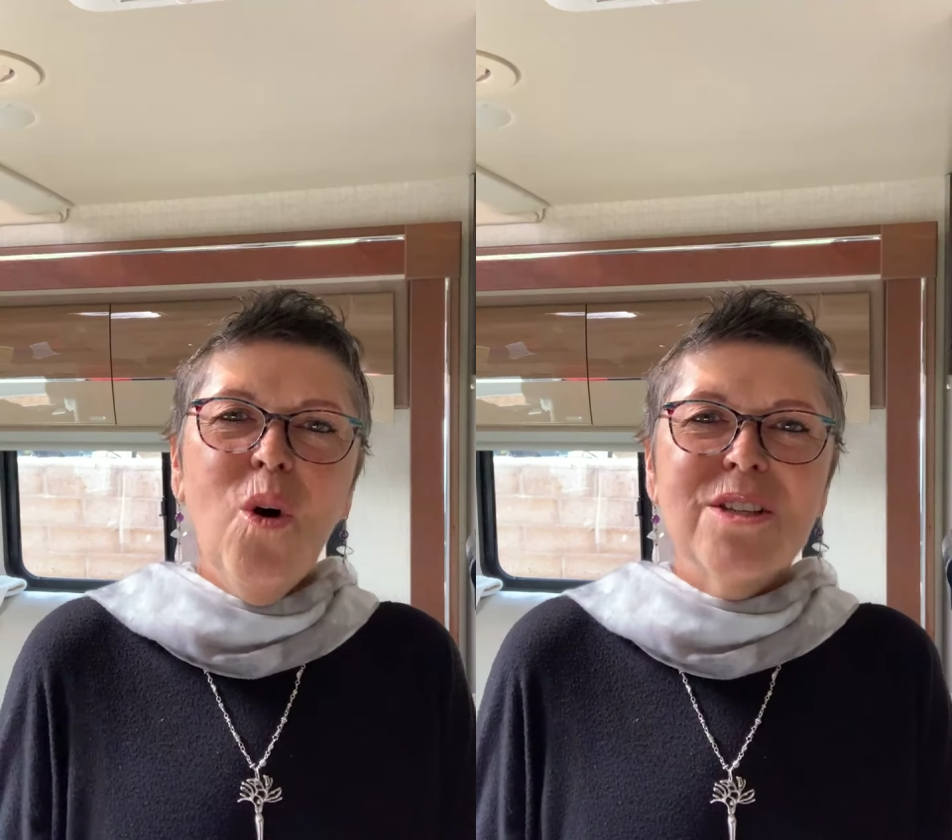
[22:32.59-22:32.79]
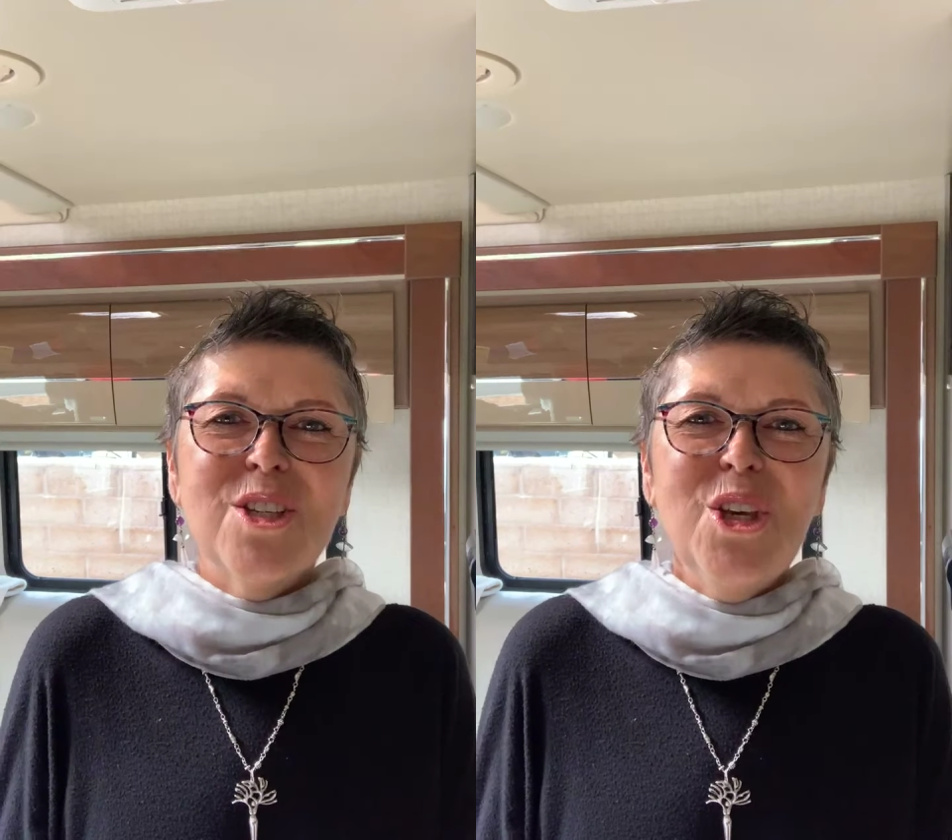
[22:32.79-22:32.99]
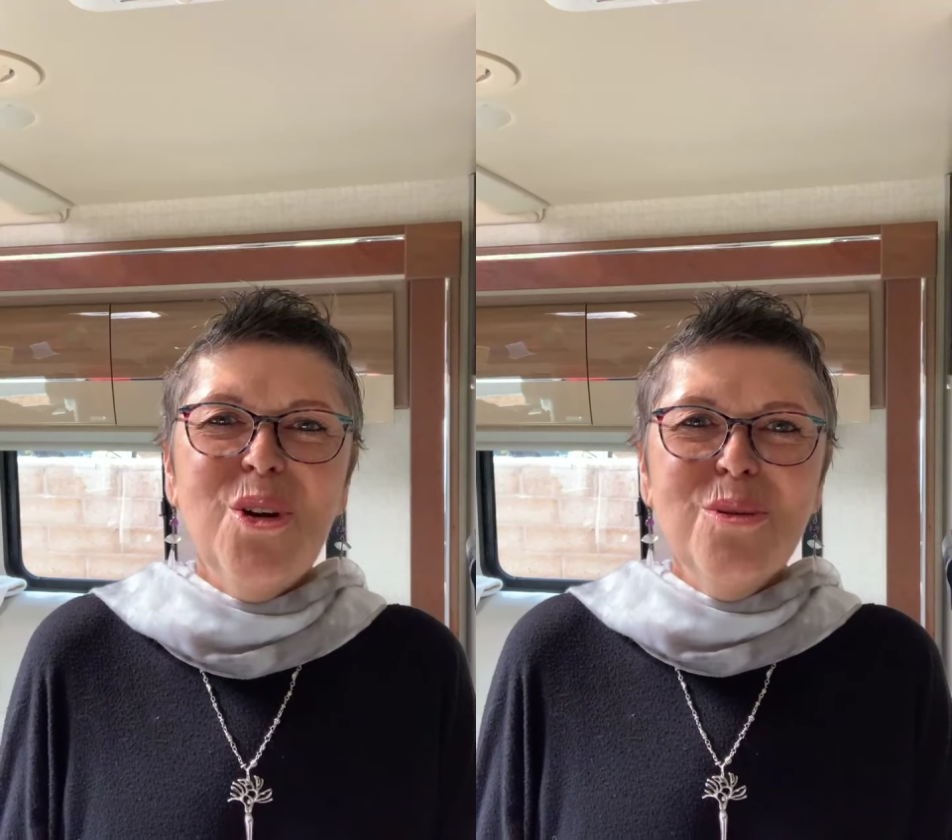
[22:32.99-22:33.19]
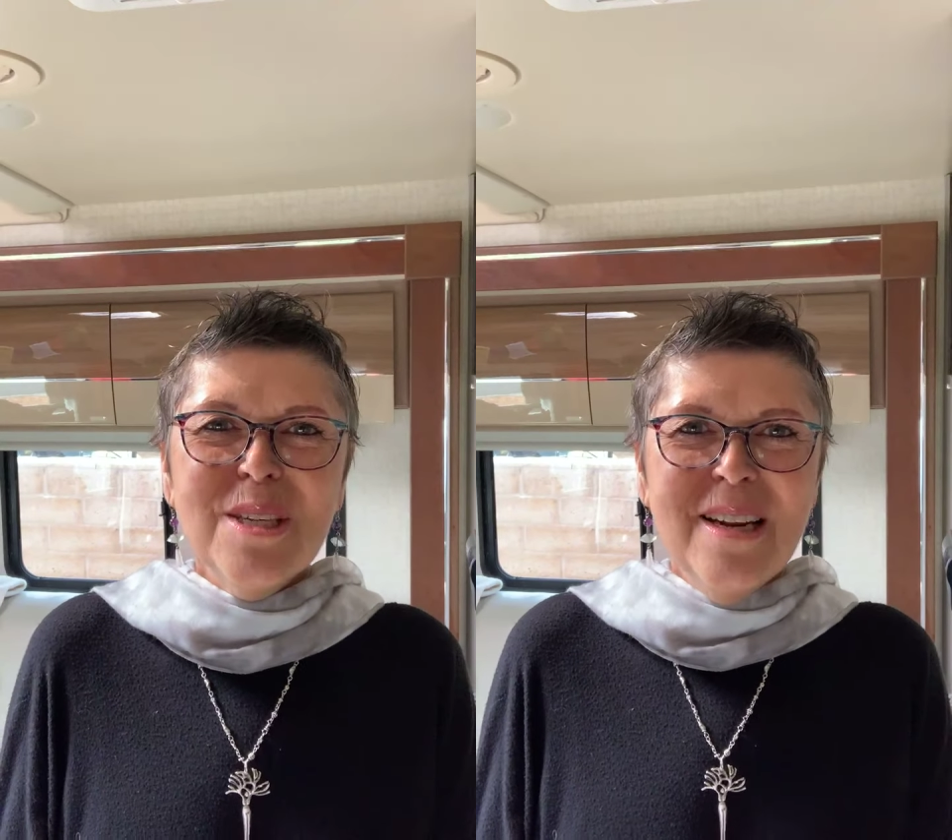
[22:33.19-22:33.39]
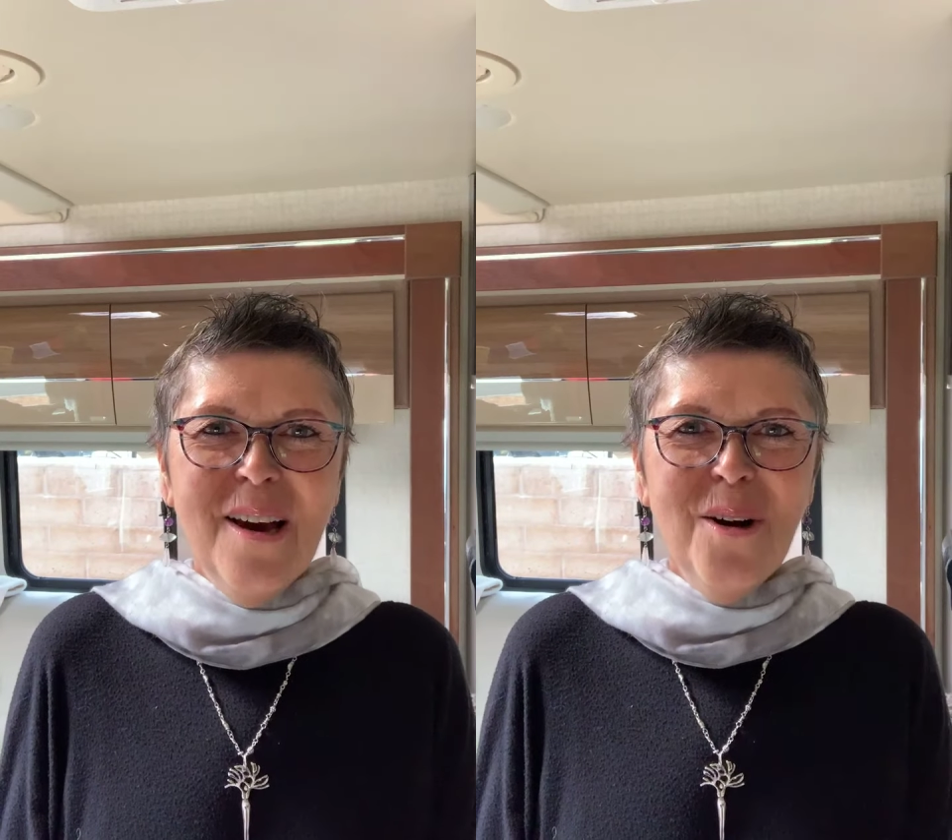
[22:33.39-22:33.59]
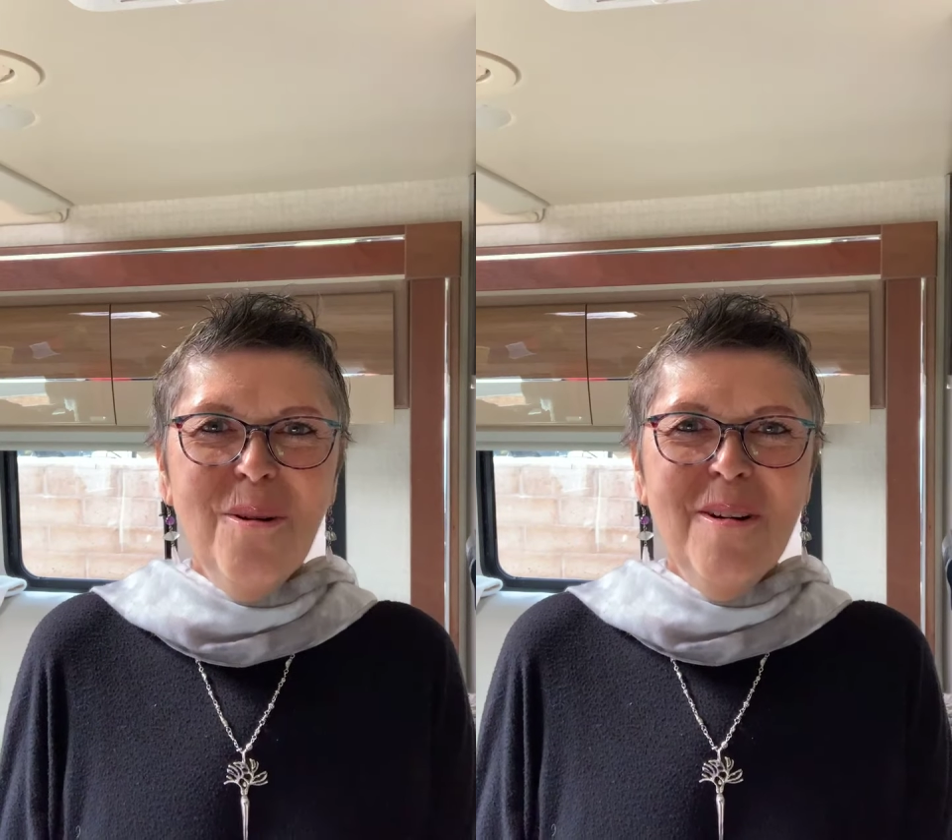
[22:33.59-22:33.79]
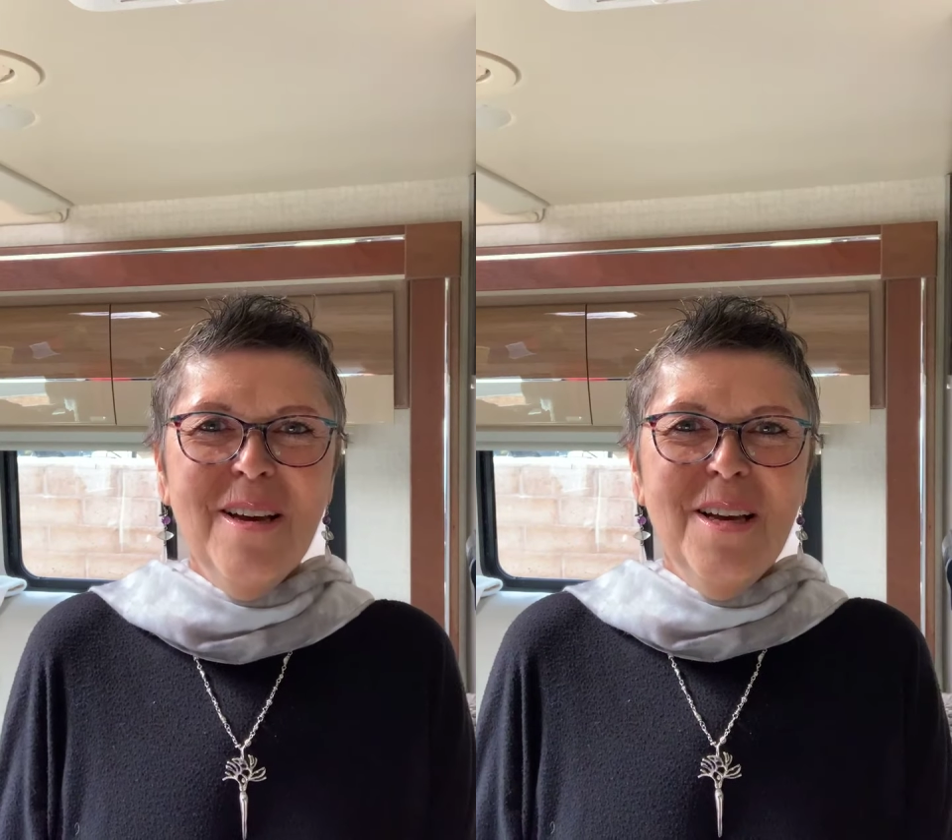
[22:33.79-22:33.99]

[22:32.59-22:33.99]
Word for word: wants you to know,